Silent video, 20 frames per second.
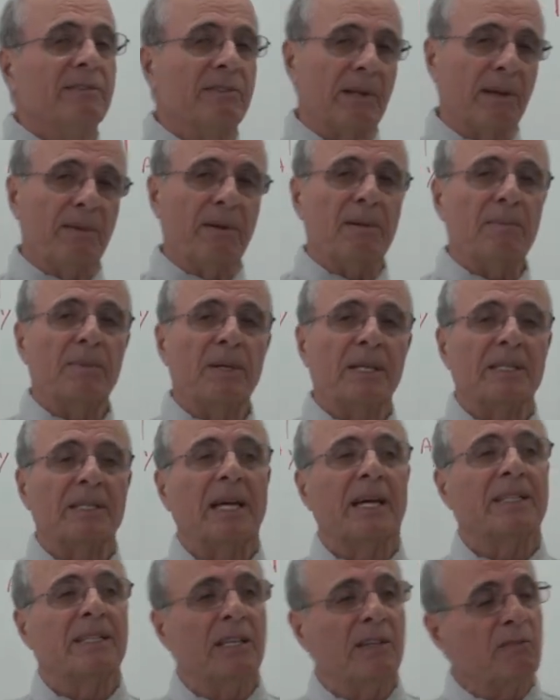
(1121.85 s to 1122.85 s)
remember
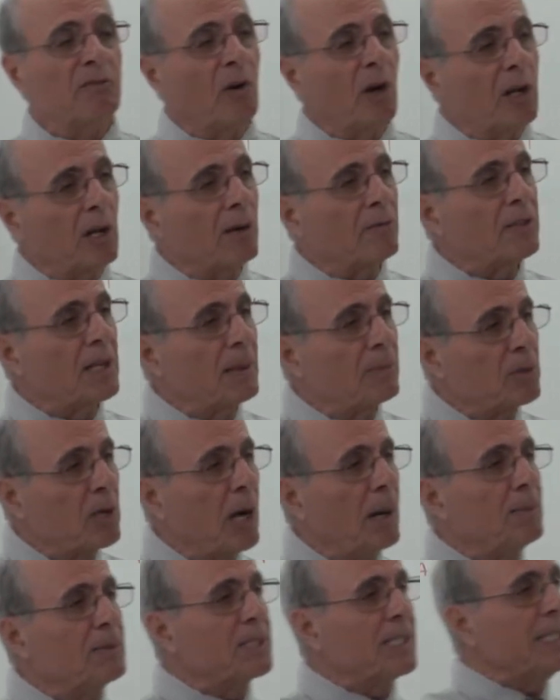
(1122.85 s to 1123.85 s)
that one of them
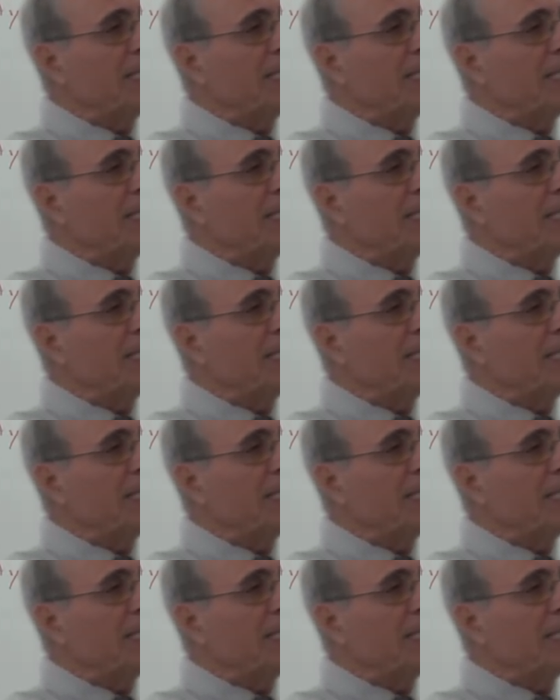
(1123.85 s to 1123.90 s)
comes